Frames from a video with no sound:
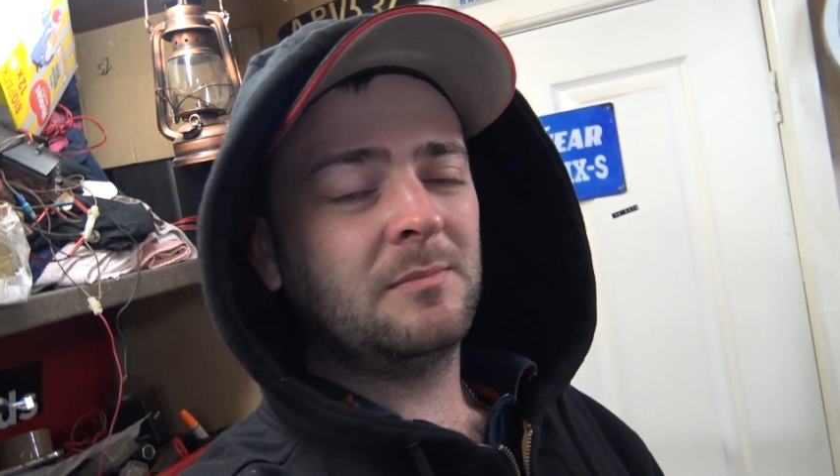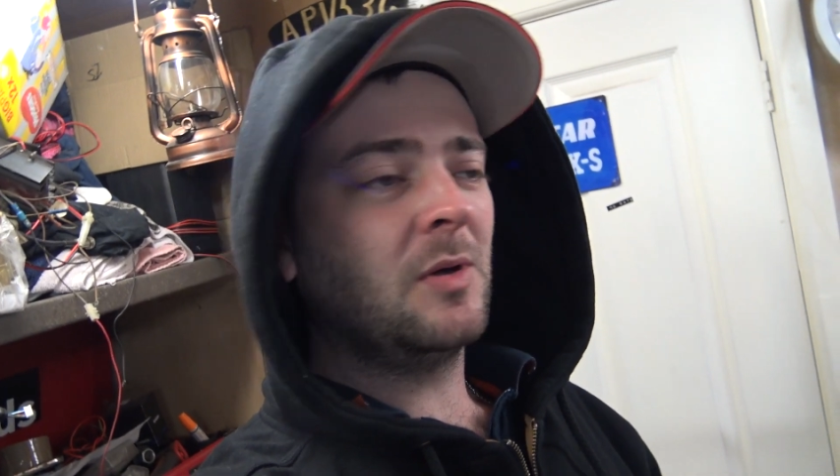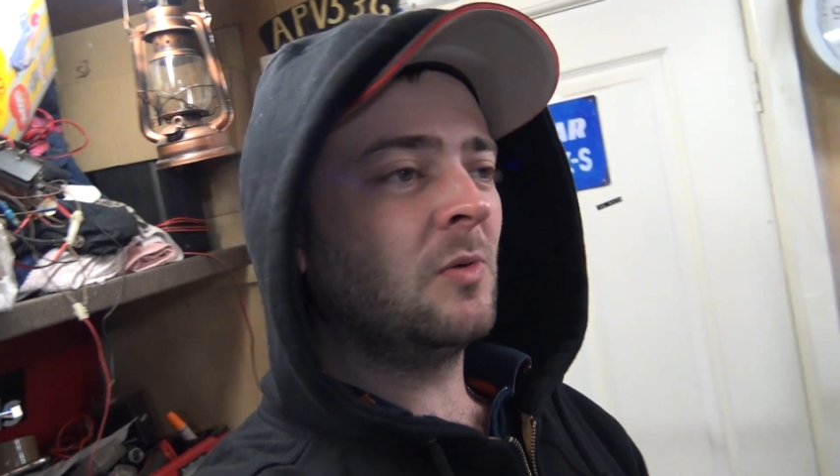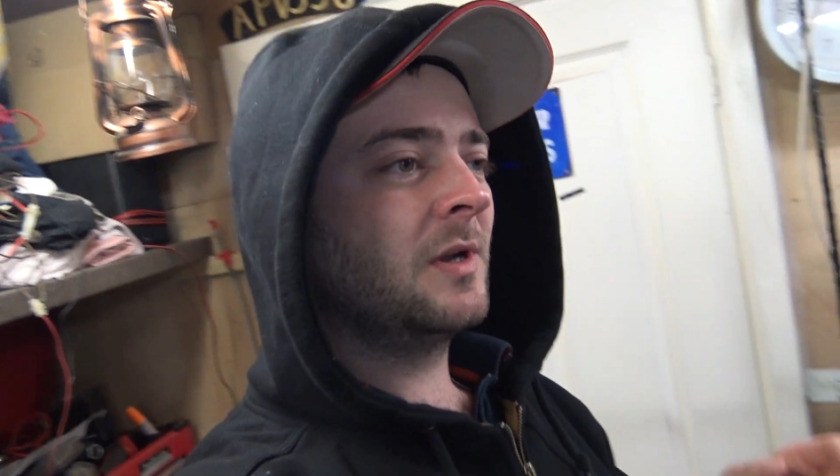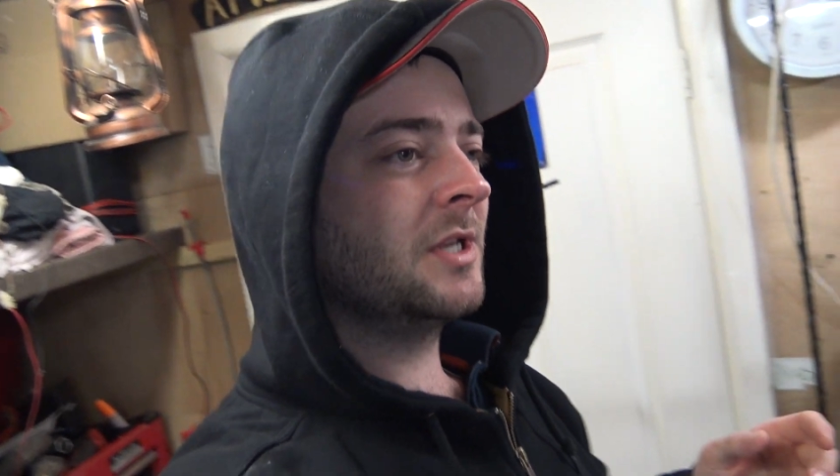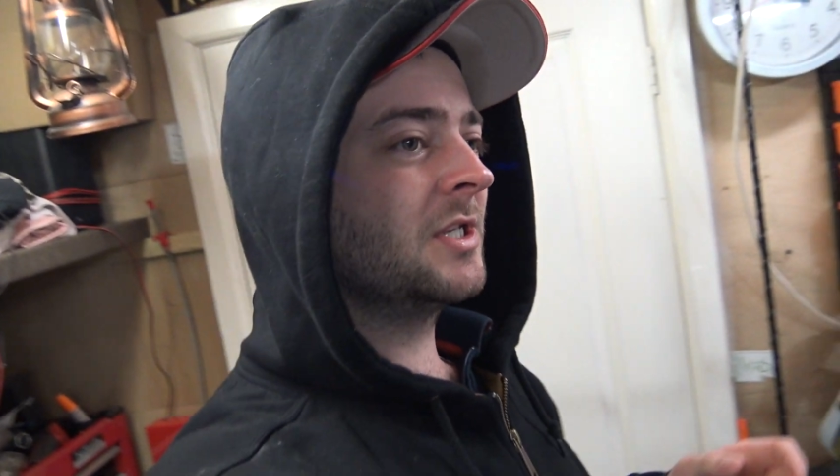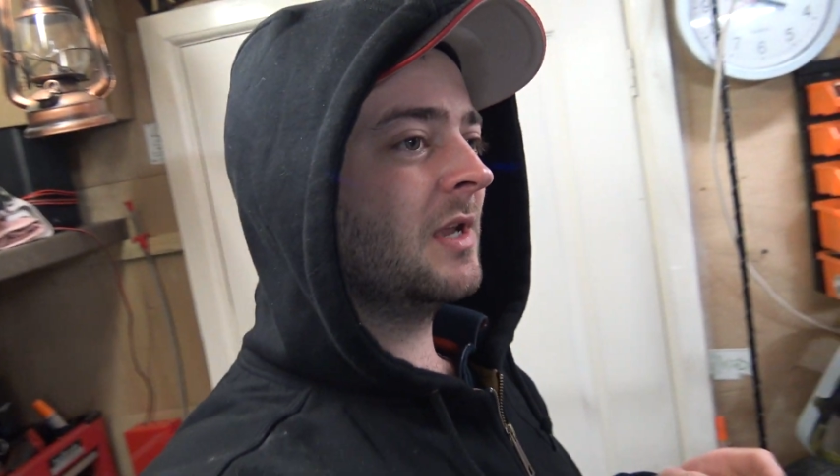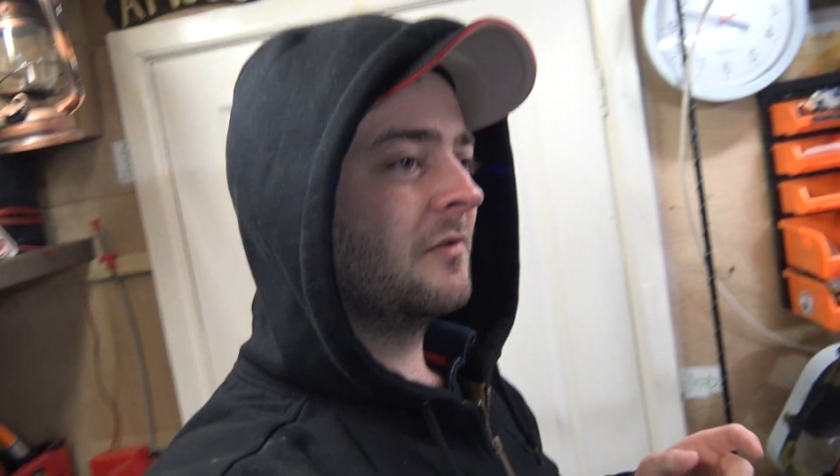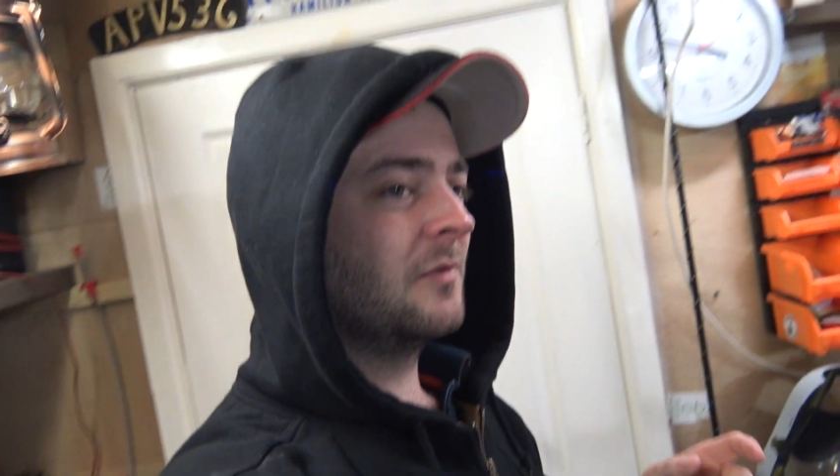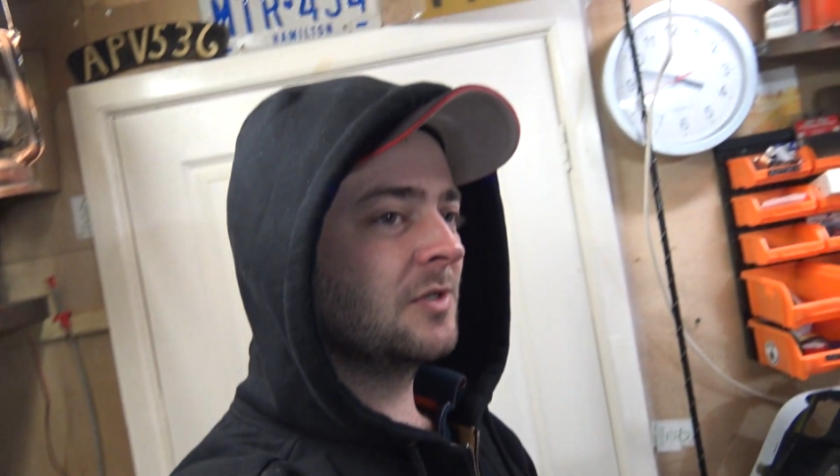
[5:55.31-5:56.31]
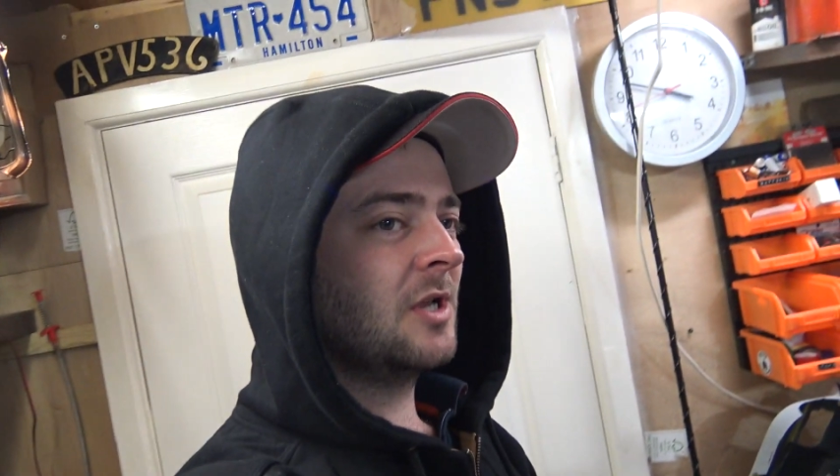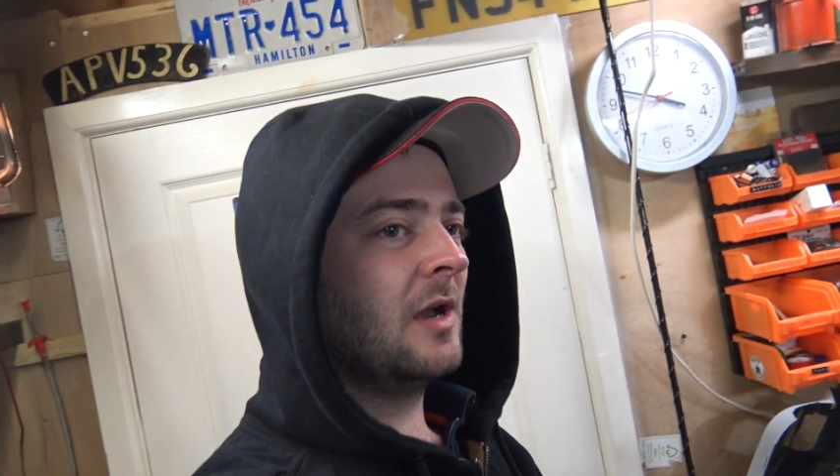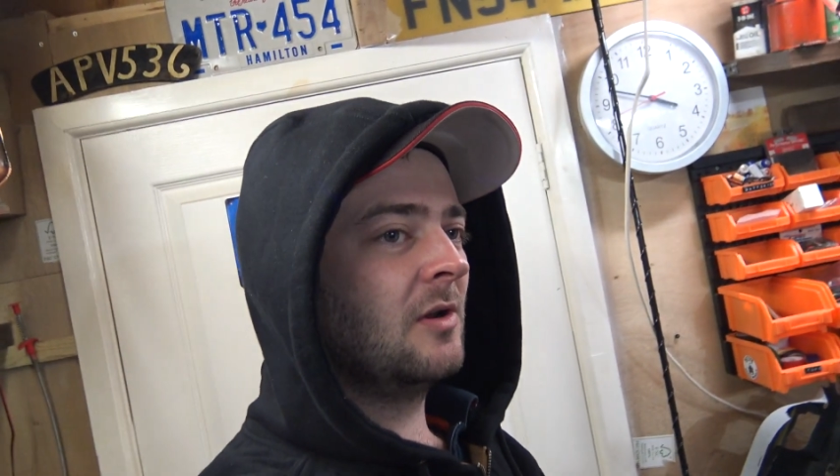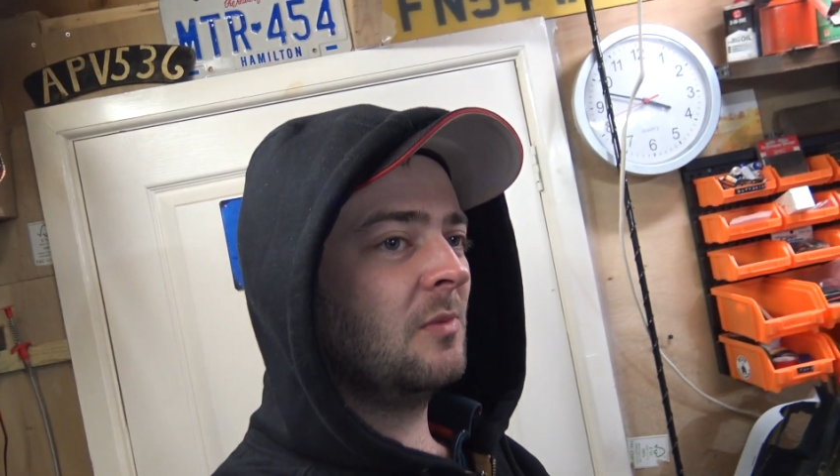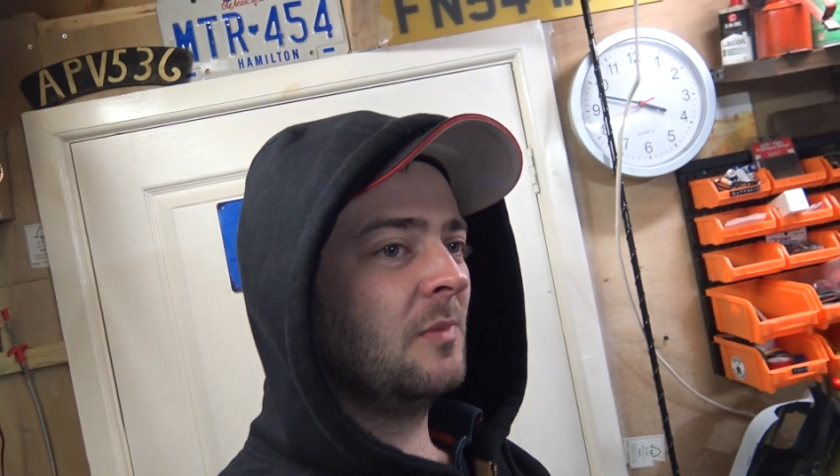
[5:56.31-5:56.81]
but all this stuff, what's
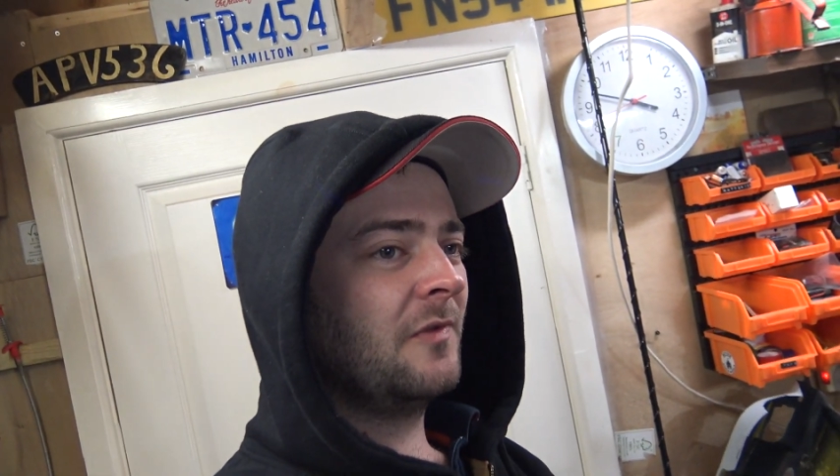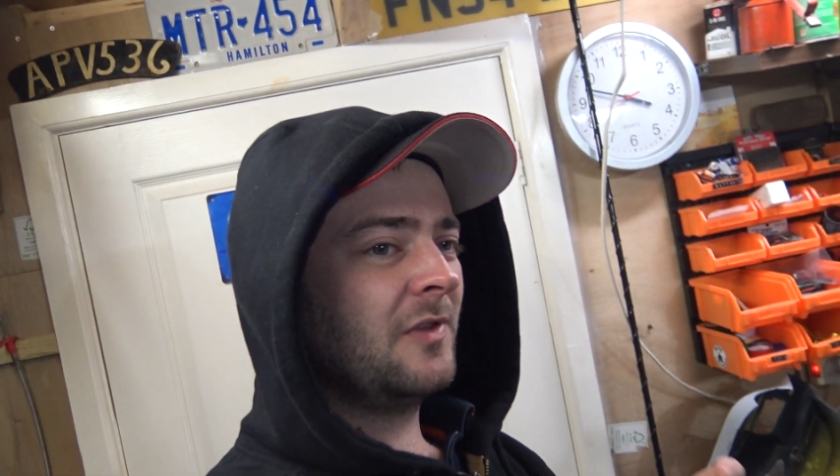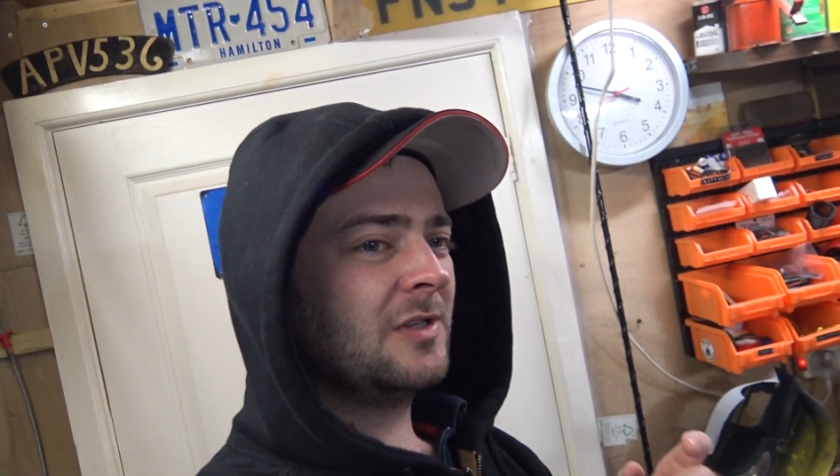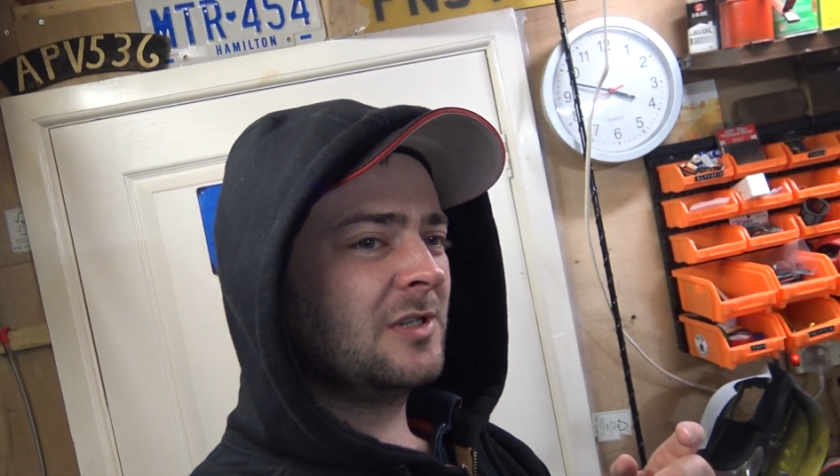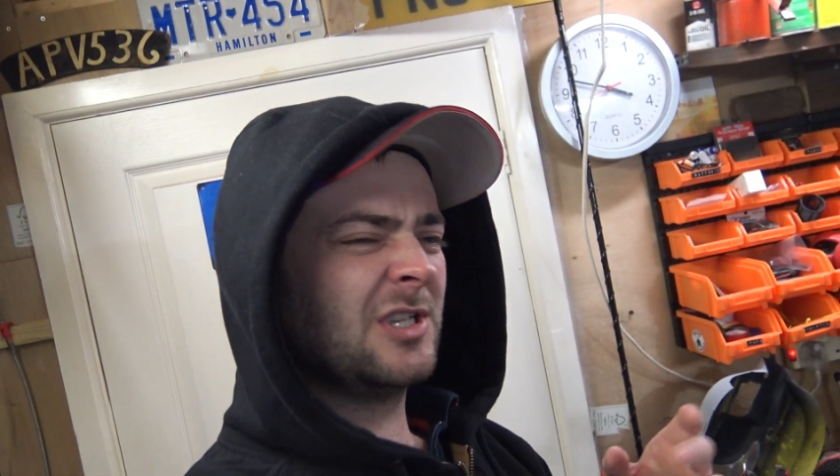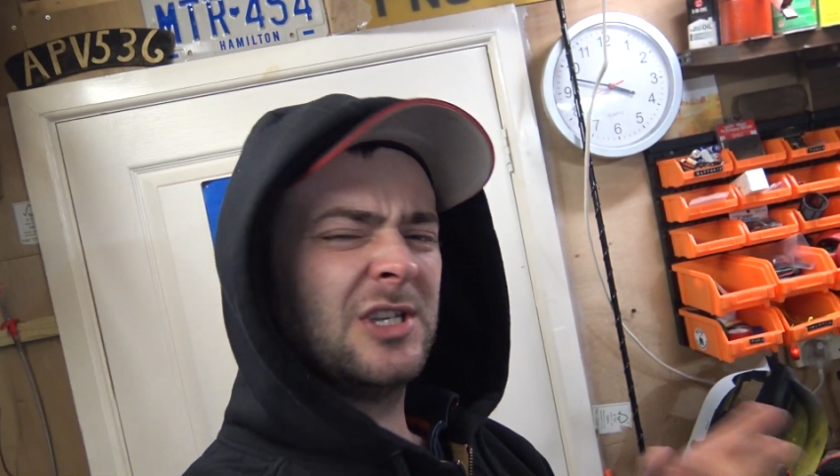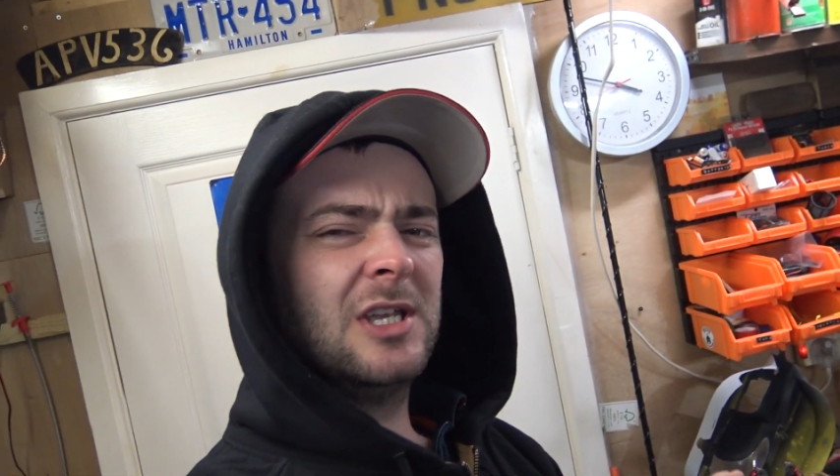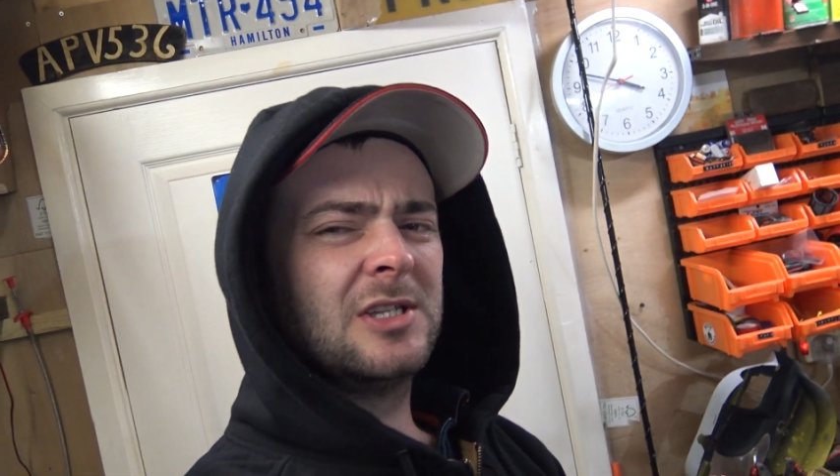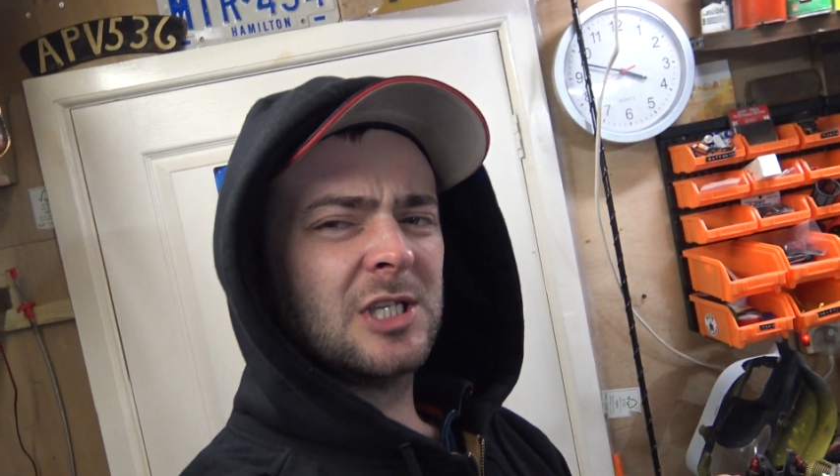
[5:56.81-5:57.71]
going on with this disease